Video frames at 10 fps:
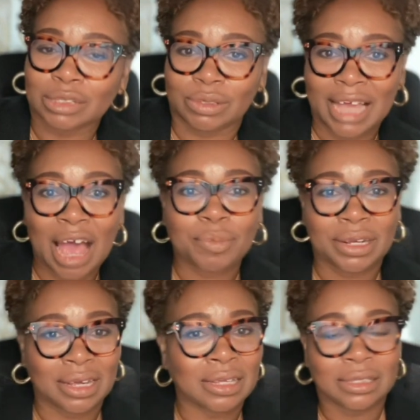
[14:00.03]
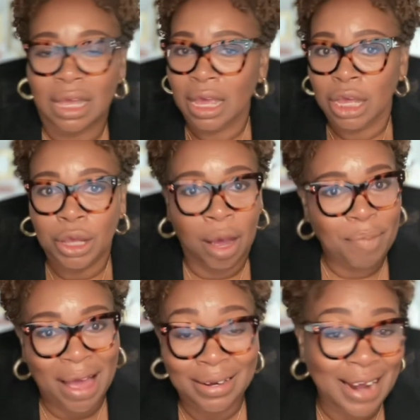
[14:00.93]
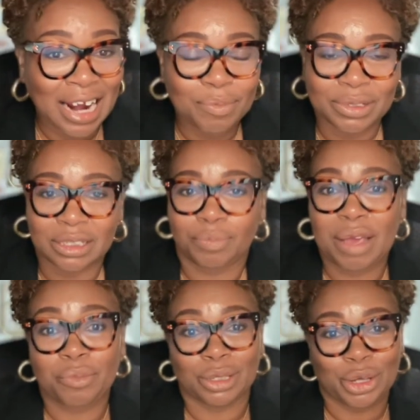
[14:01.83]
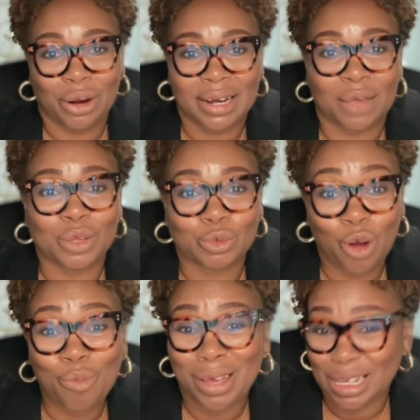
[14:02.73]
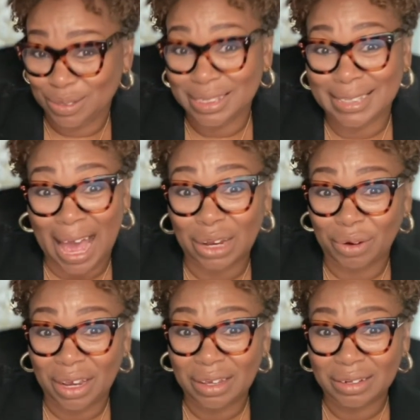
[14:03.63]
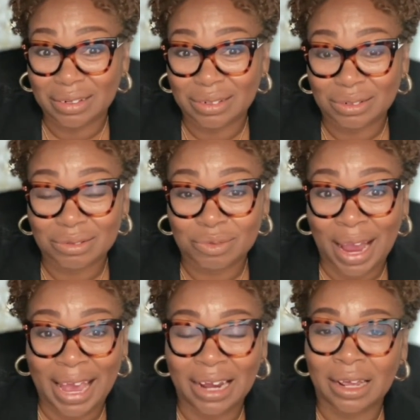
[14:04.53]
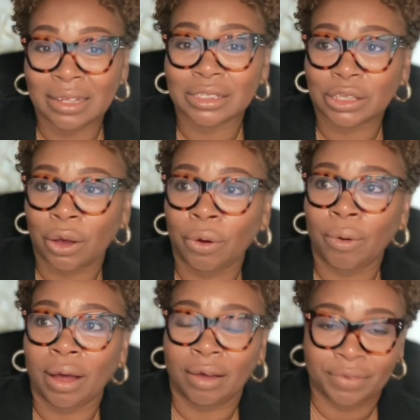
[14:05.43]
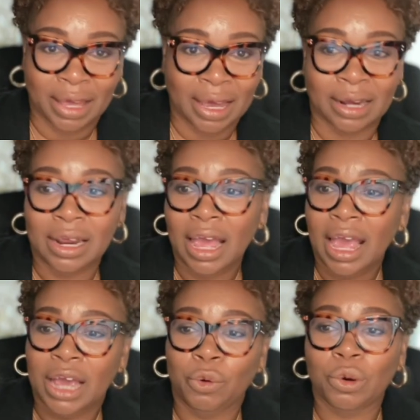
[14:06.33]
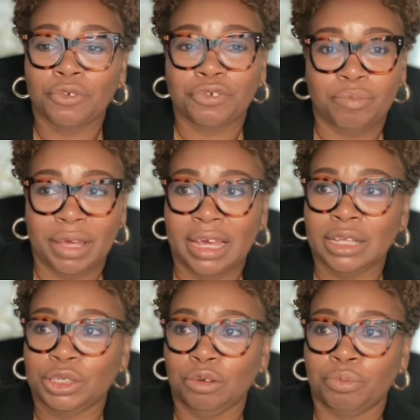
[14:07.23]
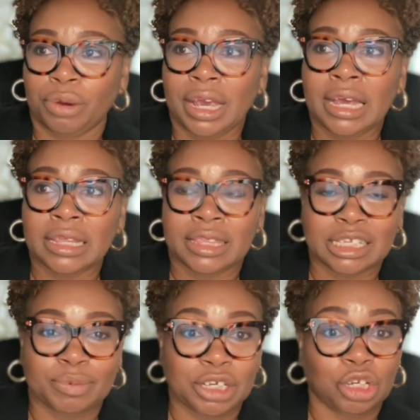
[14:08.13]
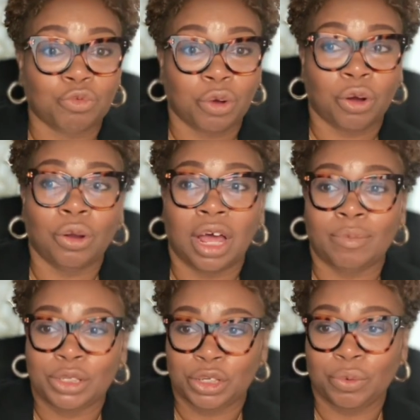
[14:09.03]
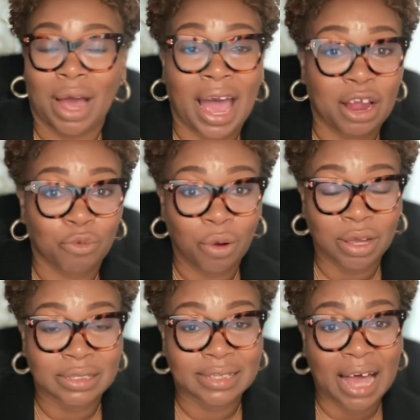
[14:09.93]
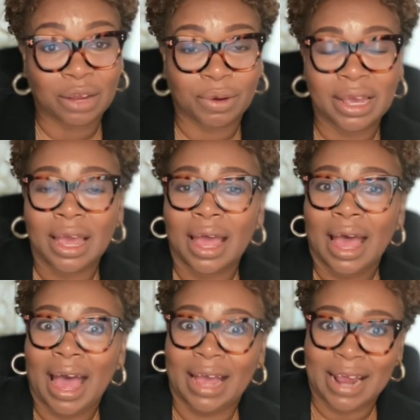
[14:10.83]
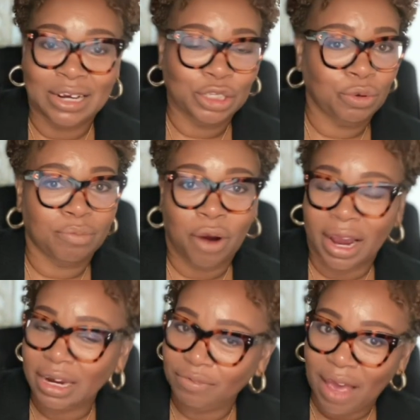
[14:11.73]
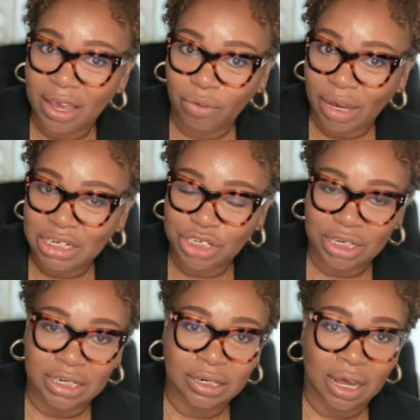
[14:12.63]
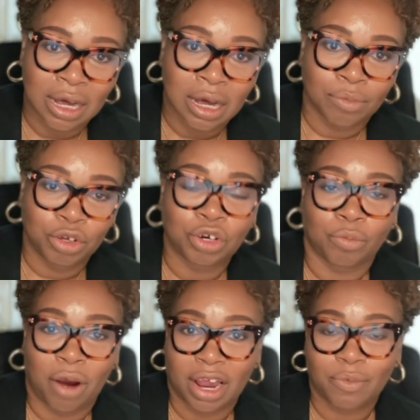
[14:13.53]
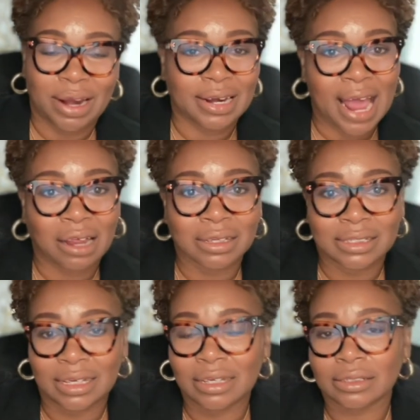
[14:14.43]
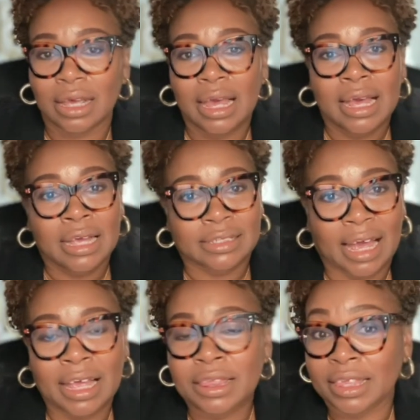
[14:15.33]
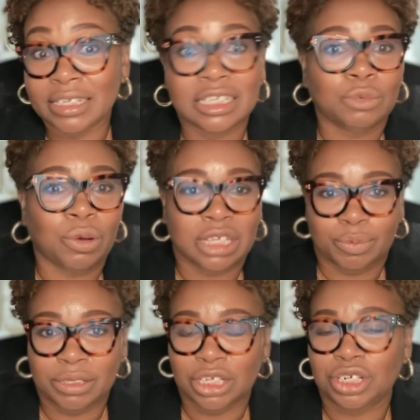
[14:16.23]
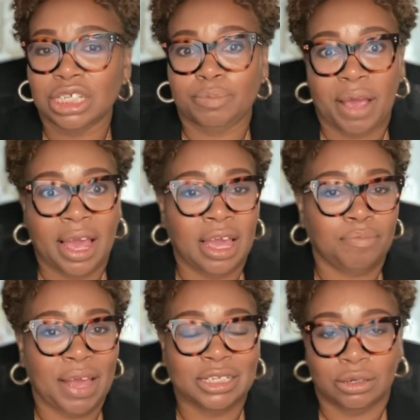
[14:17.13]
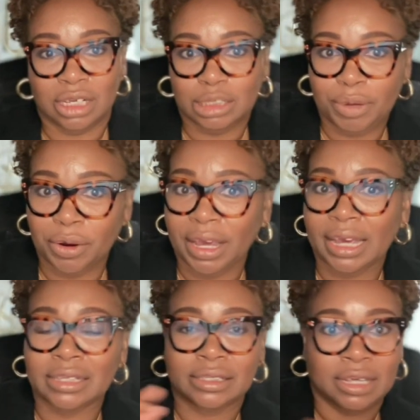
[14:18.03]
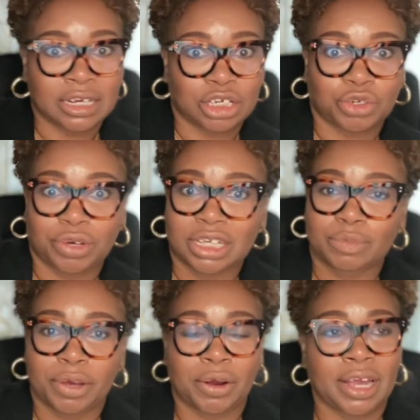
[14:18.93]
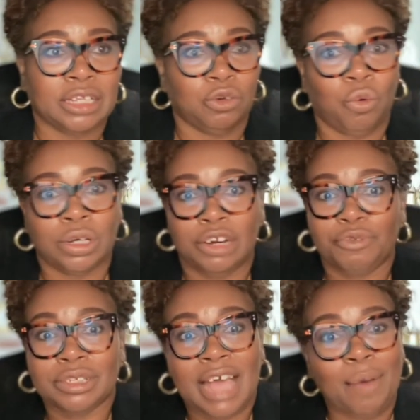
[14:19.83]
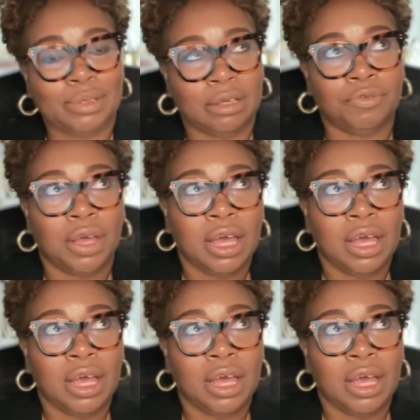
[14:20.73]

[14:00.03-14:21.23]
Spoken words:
what's happening is about 90% of the people are turning down this role because of the salary." Right. And so again, in order for me to bring this particular role up to a higher salary, I had to do a market evaluation, market rate analysis, say this is what this position is paying based on experience, industry experience, or different types of